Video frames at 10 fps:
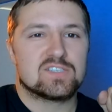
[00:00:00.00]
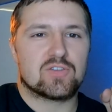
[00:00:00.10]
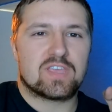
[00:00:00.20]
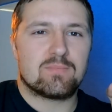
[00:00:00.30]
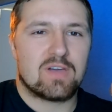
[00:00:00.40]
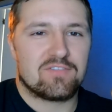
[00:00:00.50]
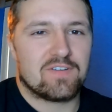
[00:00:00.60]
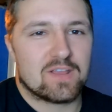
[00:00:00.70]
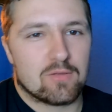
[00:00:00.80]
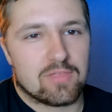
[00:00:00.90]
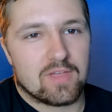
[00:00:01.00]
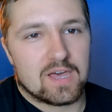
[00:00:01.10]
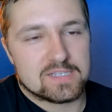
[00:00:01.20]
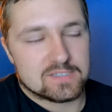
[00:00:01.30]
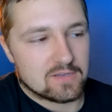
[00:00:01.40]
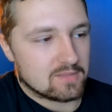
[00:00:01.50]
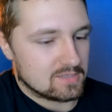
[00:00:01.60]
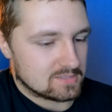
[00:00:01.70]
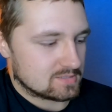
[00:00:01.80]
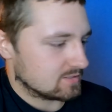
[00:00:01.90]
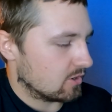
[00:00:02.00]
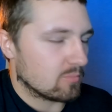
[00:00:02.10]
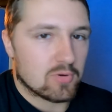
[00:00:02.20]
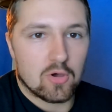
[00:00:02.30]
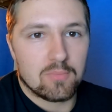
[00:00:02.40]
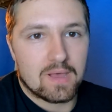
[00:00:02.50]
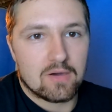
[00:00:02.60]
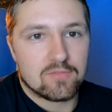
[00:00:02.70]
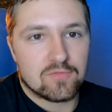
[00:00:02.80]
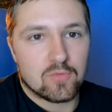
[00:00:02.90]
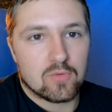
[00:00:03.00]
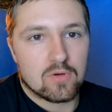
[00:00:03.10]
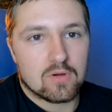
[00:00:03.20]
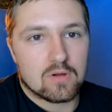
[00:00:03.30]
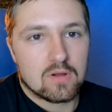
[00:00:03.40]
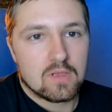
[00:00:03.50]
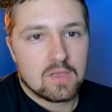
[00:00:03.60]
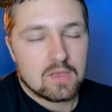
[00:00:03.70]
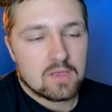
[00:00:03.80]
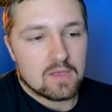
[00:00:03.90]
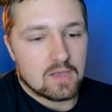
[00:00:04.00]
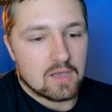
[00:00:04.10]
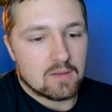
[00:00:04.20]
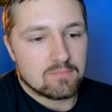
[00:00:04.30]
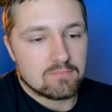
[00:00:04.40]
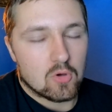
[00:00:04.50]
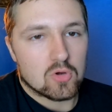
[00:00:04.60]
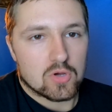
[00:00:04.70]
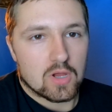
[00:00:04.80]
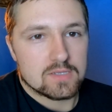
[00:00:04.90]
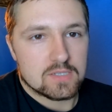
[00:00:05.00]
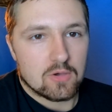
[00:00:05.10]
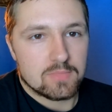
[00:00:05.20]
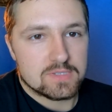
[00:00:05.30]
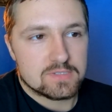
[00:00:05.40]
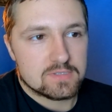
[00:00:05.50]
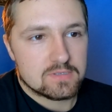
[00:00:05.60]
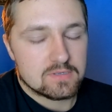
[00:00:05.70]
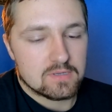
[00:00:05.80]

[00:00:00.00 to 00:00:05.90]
So to give my final thoughts on this GoPro mount for motocross helmets,